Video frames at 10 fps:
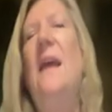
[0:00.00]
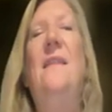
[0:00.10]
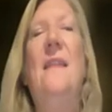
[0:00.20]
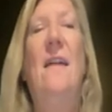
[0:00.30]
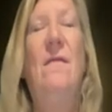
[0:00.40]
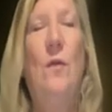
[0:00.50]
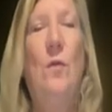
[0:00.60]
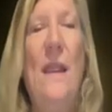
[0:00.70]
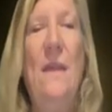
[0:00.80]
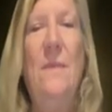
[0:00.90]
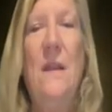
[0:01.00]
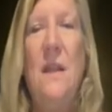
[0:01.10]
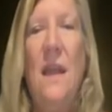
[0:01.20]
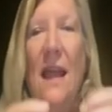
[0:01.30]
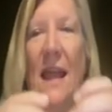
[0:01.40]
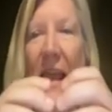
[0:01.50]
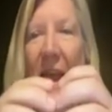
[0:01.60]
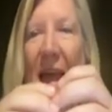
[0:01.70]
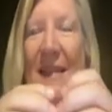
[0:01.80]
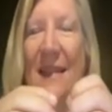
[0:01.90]
And that foramen,
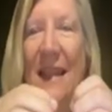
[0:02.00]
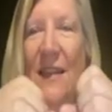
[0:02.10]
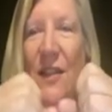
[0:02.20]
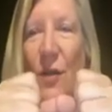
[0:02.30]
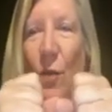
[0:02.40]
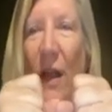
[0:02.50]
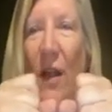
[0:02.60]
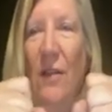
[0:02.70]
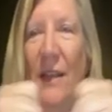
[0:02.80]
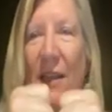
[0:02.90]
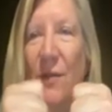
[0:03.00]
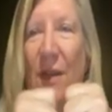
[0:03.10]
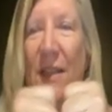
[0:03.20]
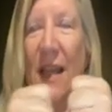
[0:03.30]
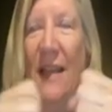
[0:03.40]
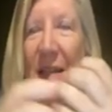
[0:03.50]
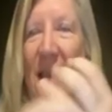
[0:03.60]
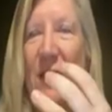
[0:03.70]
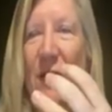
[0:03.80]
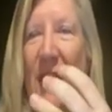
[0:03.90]
as things swell, gets really tight
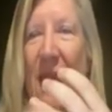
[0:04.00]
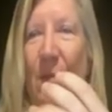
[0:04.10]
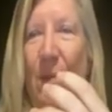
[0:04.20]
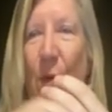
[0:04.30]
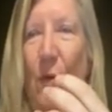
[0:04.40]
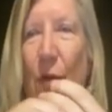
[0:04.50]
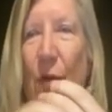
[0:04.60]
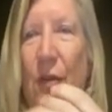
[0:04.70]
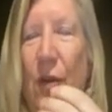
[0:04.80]
and you can't pull the